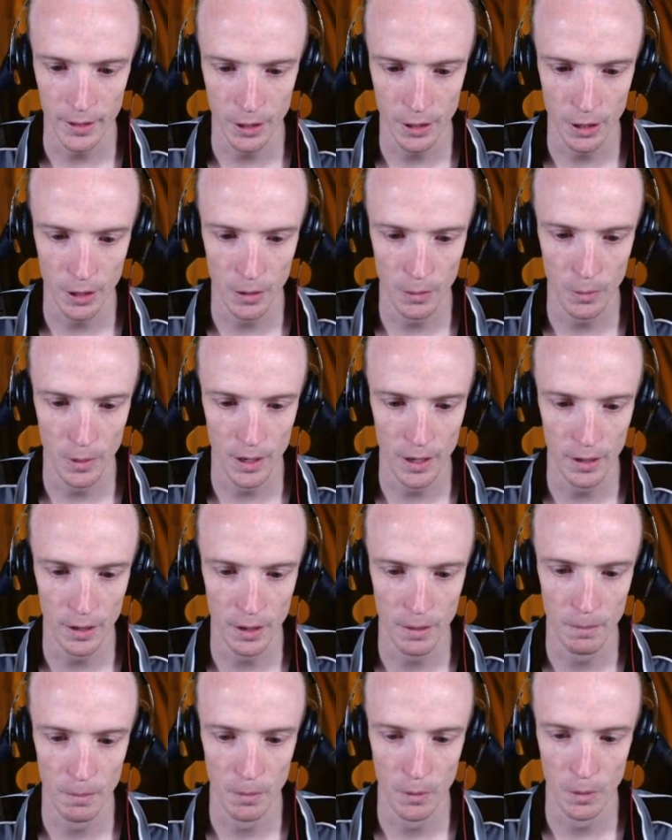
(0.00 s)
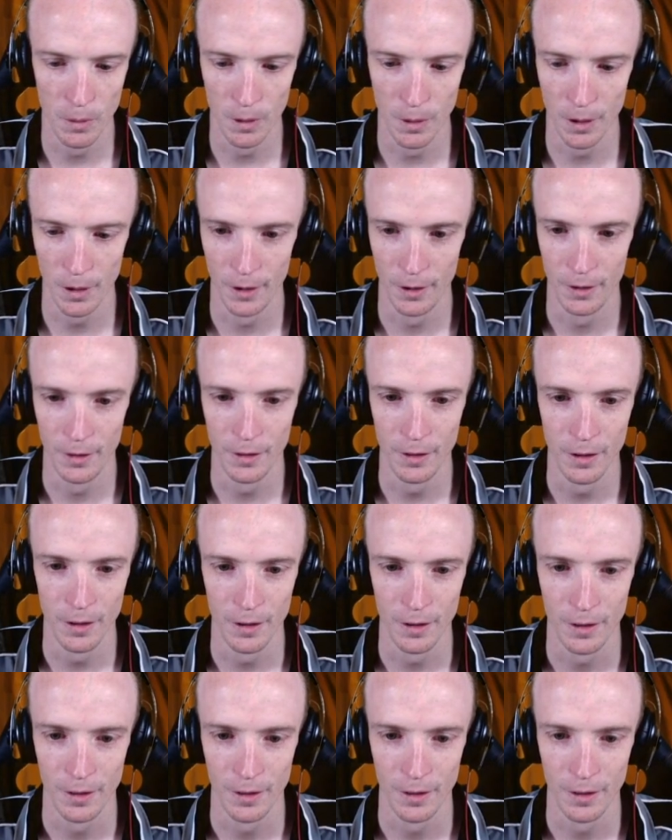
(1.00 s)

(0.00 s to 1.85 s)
go with Morgan